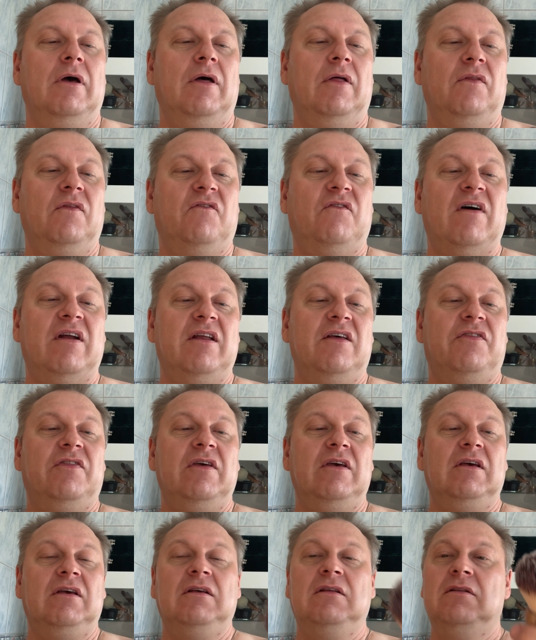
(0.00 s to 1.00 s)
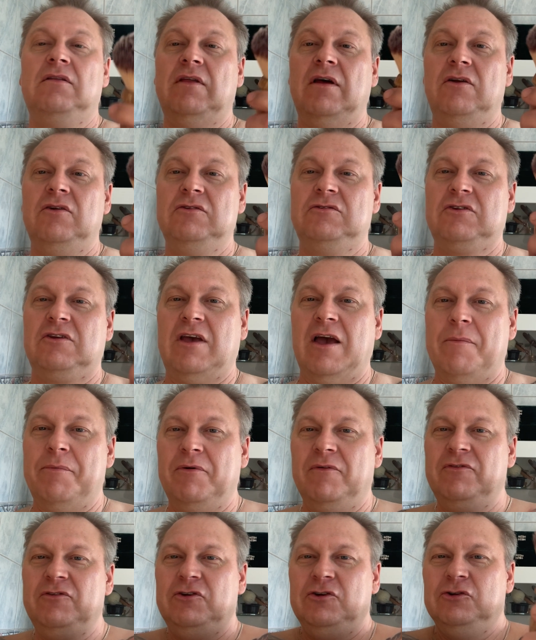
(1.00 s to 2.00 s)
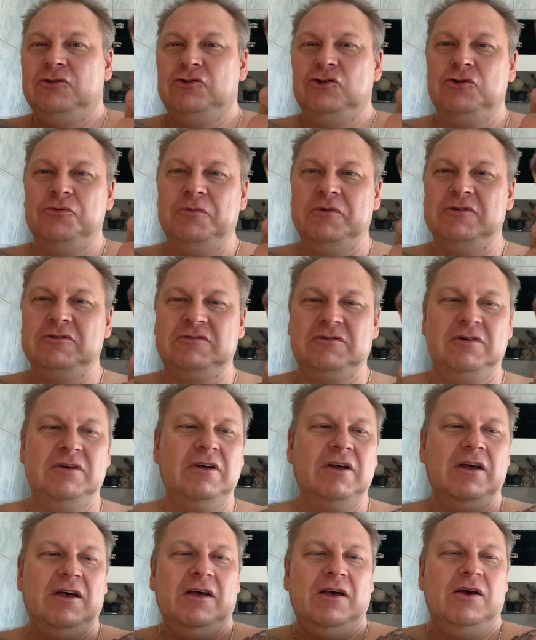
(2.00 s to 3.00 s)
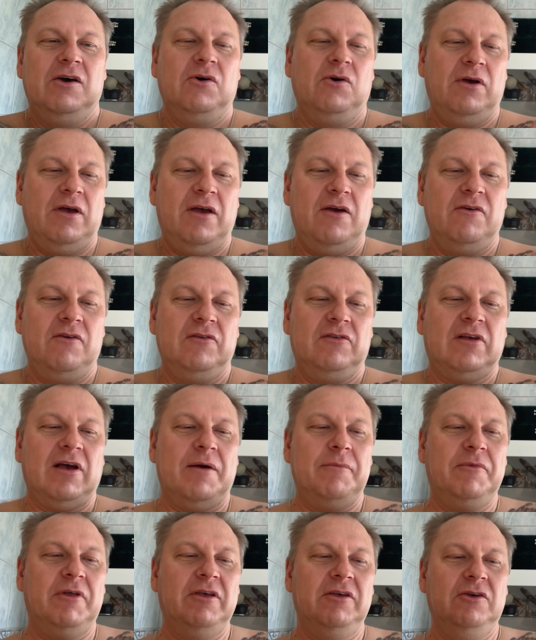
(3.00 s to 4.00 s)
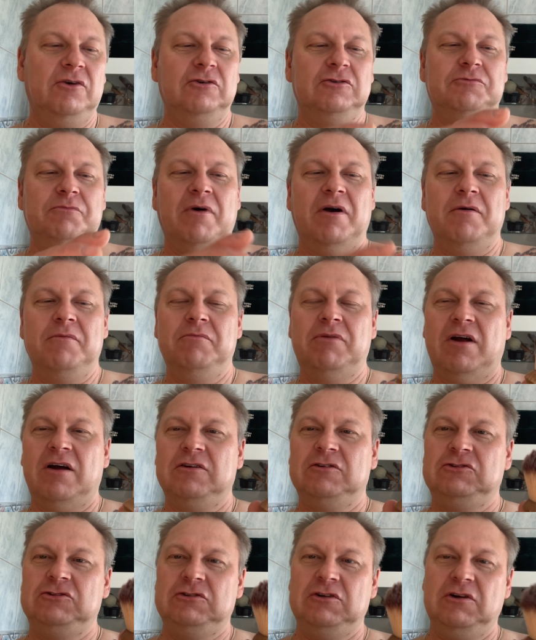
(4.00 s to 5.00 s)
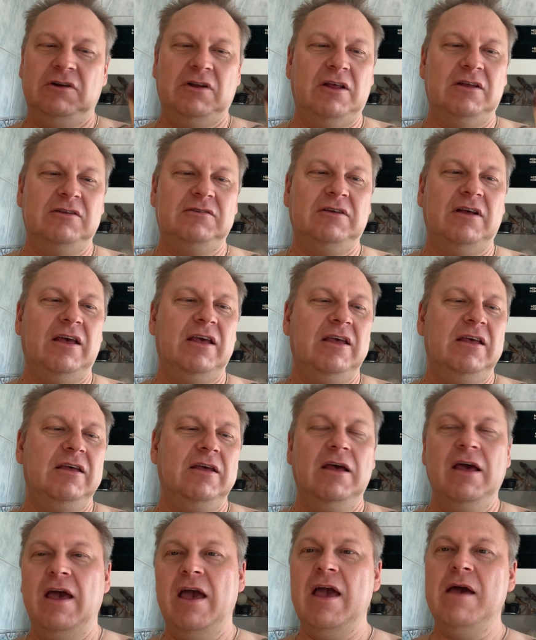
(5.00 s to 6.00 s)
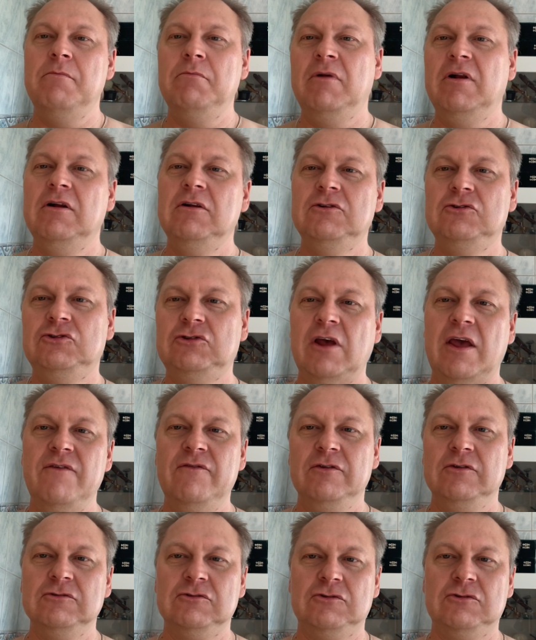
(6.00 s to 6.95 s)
And the funny thing, there is a couple of YouTubers, every time they use my brush, they say ML Shaving